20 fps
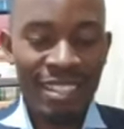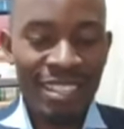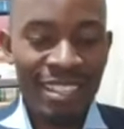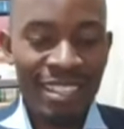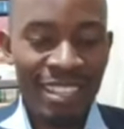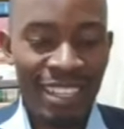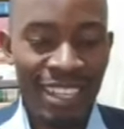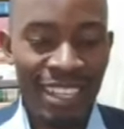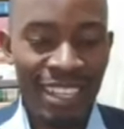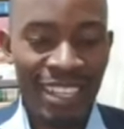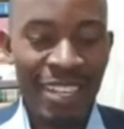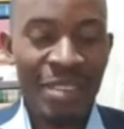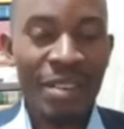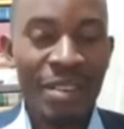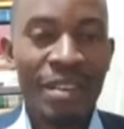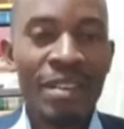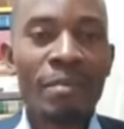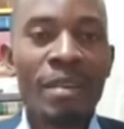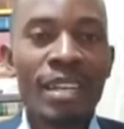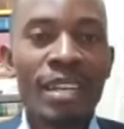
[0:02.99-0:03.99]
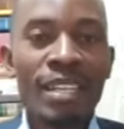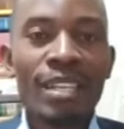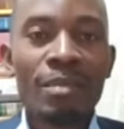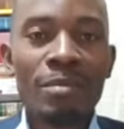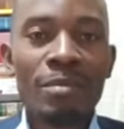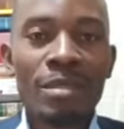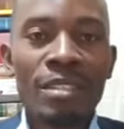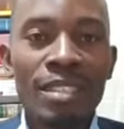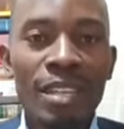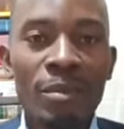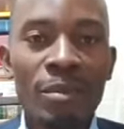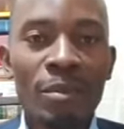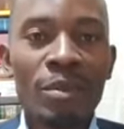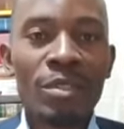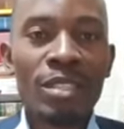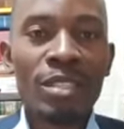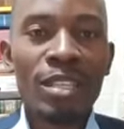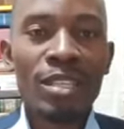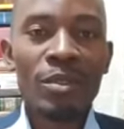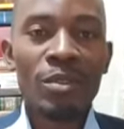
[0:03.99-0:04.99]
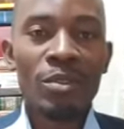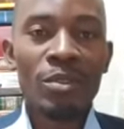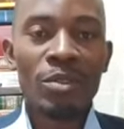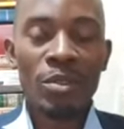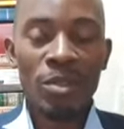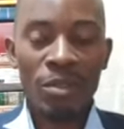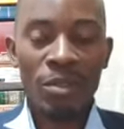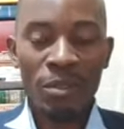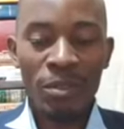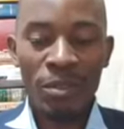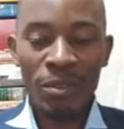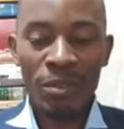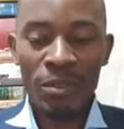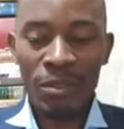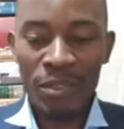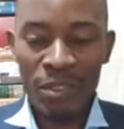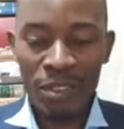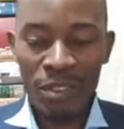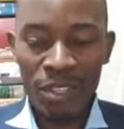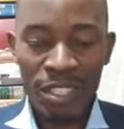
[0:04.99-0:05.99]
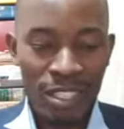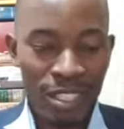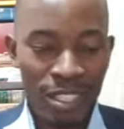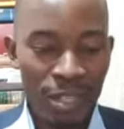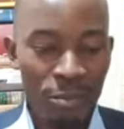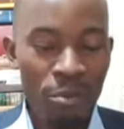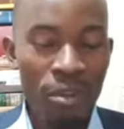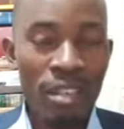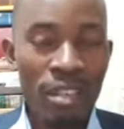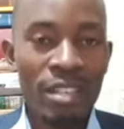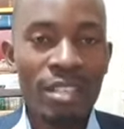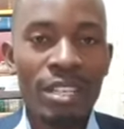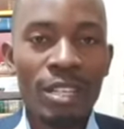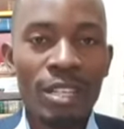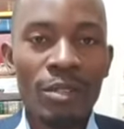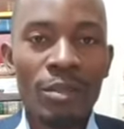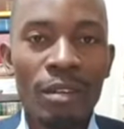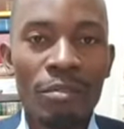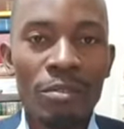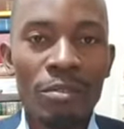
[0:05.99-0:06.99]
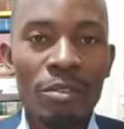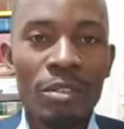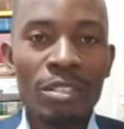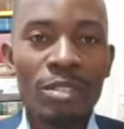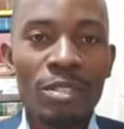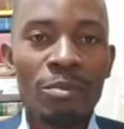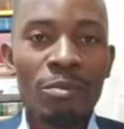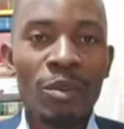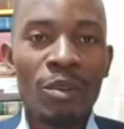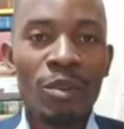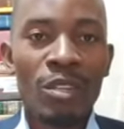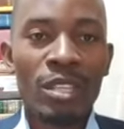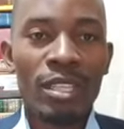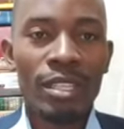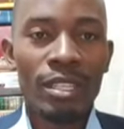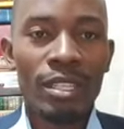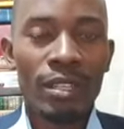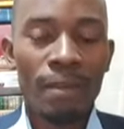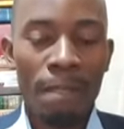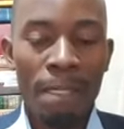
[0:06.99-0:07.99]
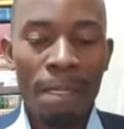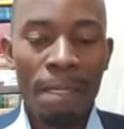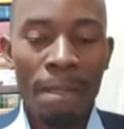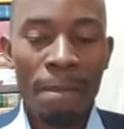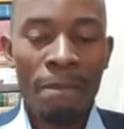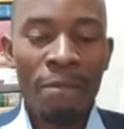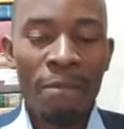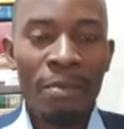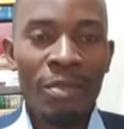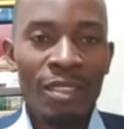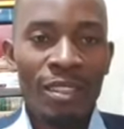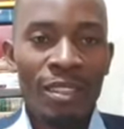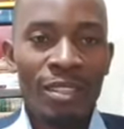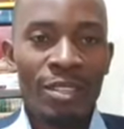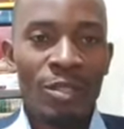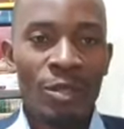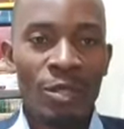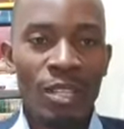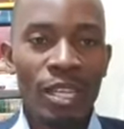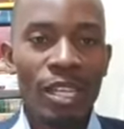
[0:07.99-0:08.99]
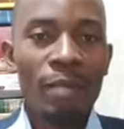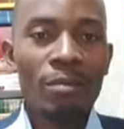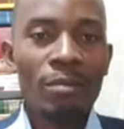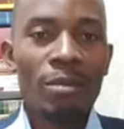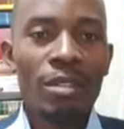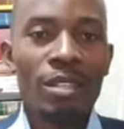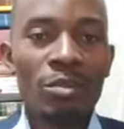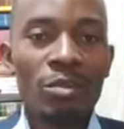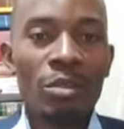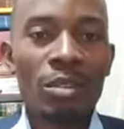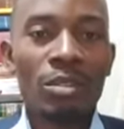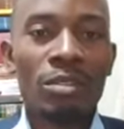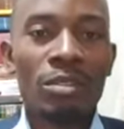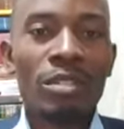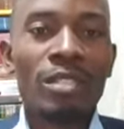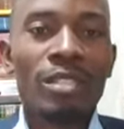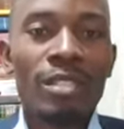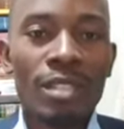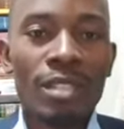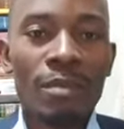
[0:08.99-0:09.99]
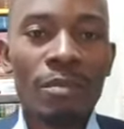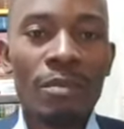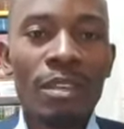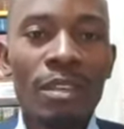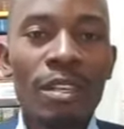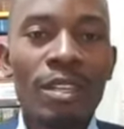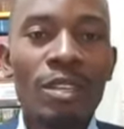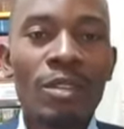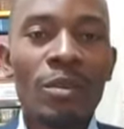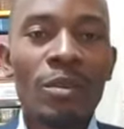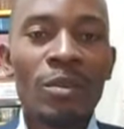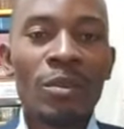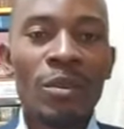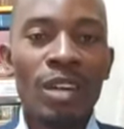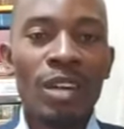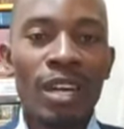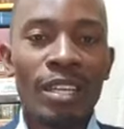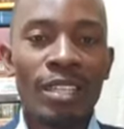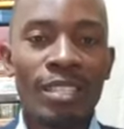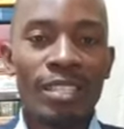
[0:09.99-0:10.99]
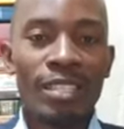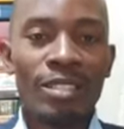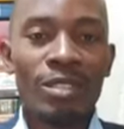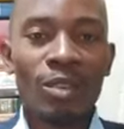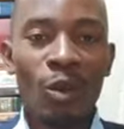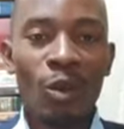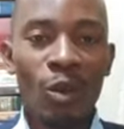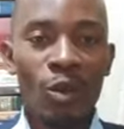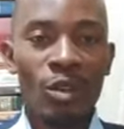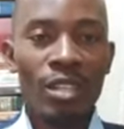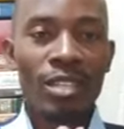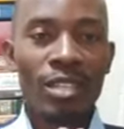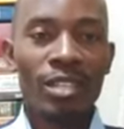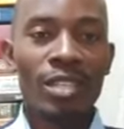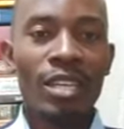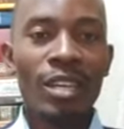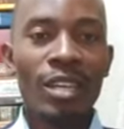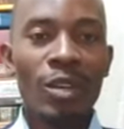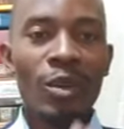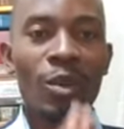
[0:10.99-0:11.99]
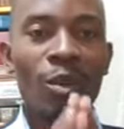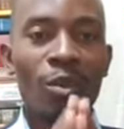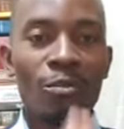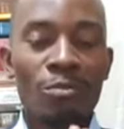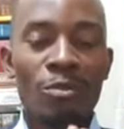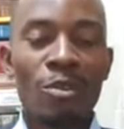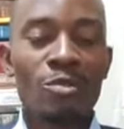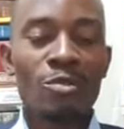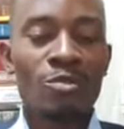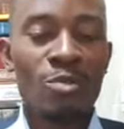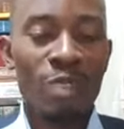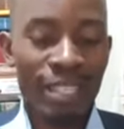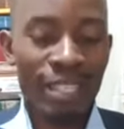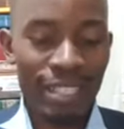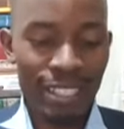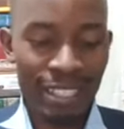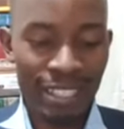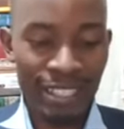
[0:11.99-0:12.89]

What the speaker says: My name is Samuel Senyonjo. It's a pleasure to have you this morning. Today I'm introducing something new, and it is called the law of contract.